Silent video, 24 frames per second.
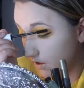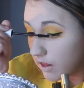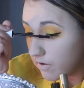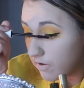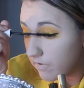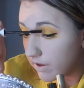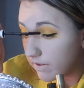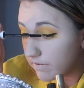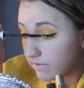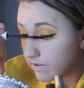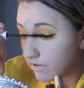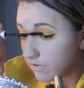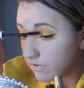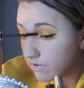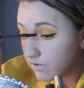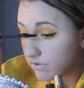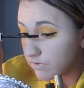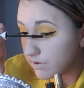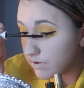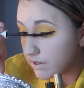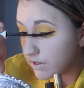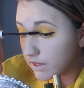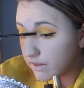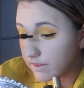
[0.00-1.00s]
Anyways, he's
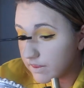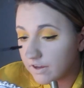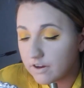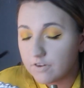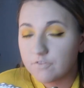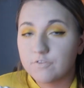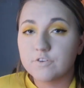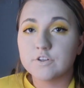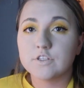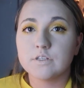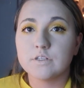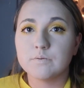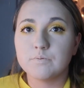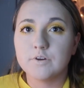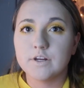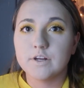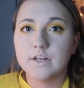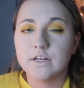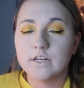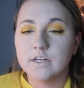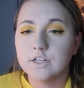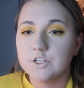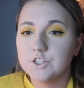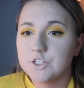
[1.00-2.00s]
just really there for
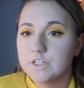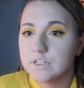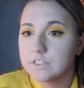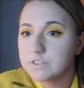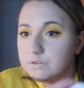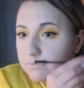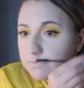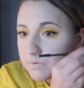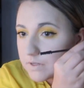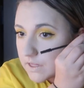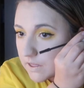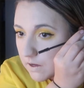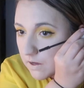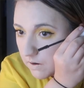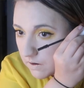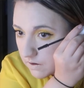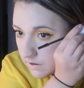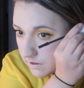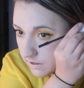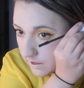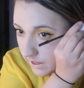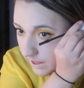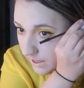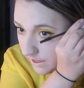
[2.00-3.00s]
Sabrina, and she has a really
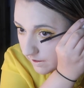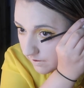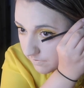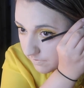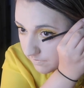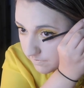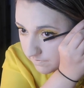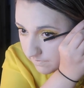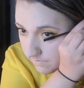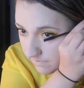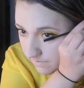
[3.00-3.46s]
hard life